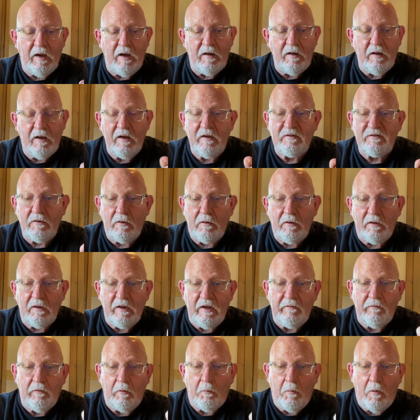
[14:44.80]
it's going to
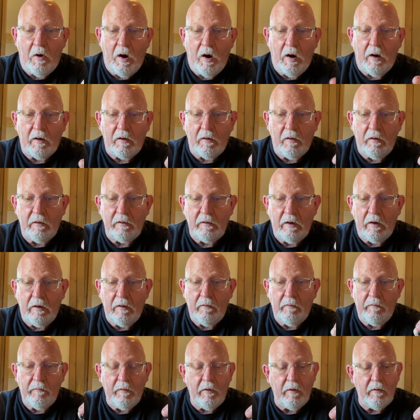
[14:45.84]
leave a mark on you.
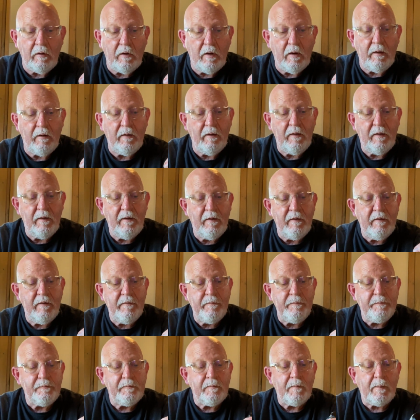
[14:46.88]
Okay.
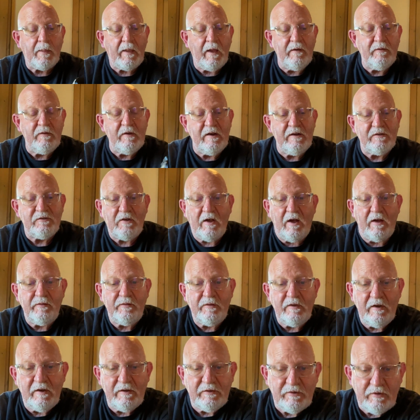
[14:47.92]
And then it's got
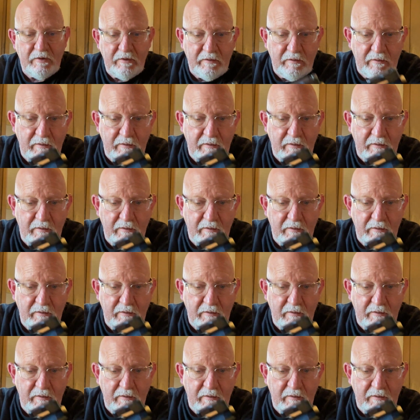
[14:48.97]
this